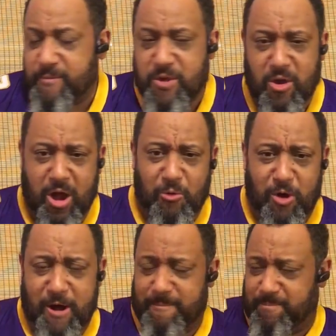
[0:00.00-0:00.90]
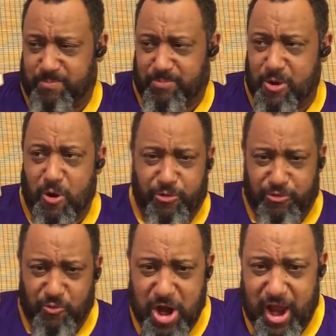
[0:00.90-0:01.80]
I want,
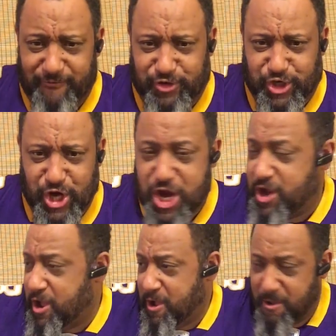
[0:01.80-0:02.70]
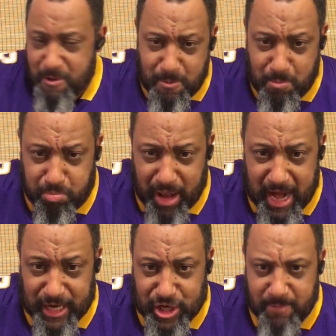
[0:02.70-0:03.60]
3FG
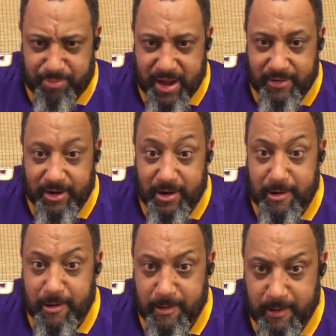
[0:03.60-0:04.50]
black gunpowder.